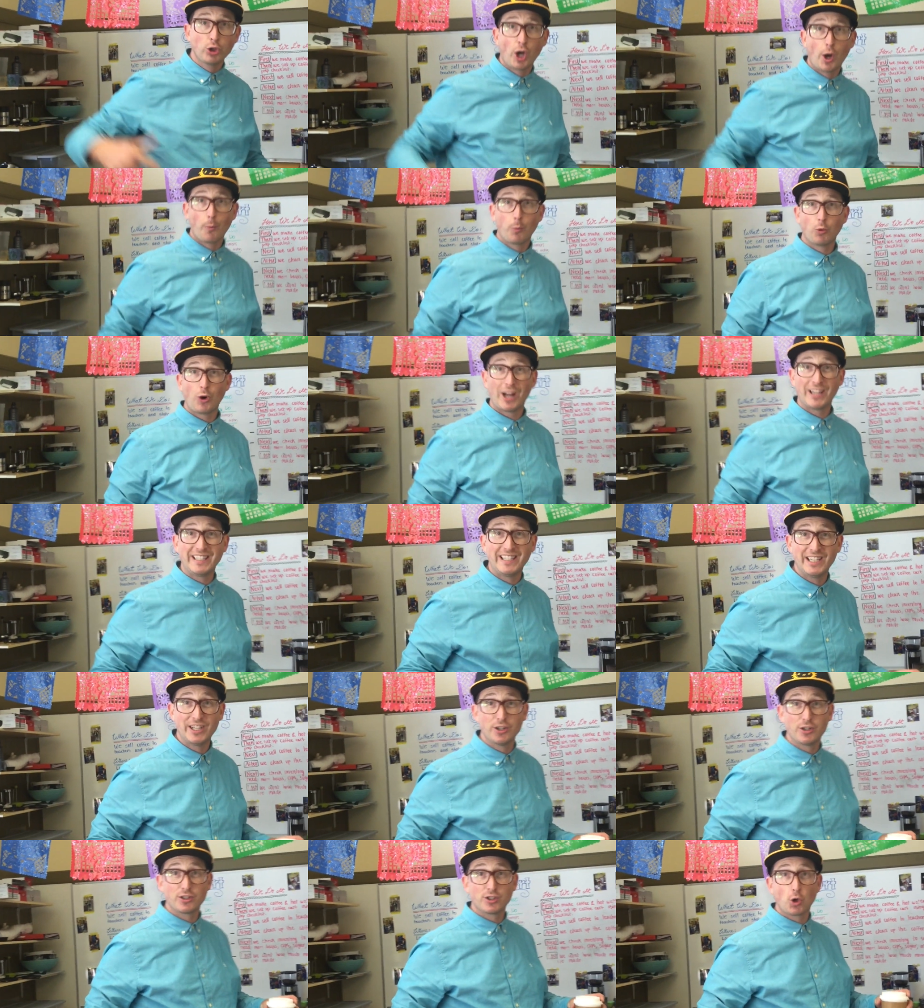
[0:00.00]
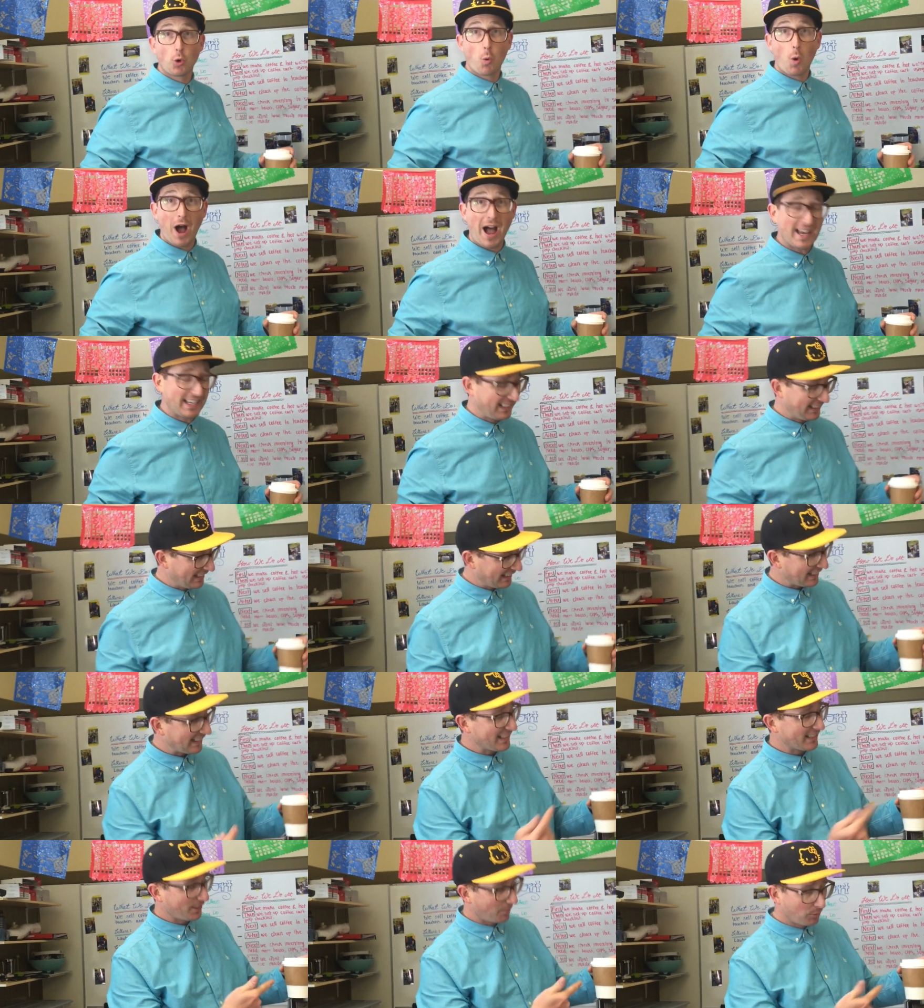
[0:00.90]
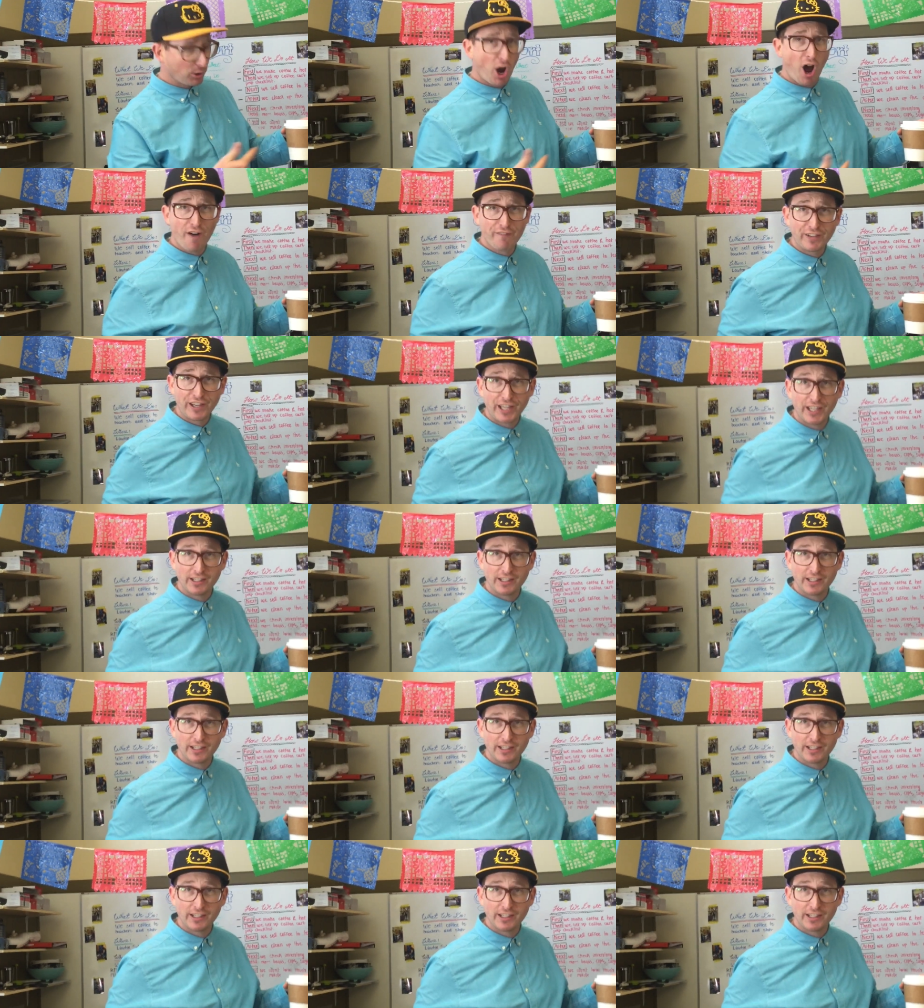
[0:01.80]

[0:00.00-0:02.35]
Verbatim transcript: up right here so I can get some coffee.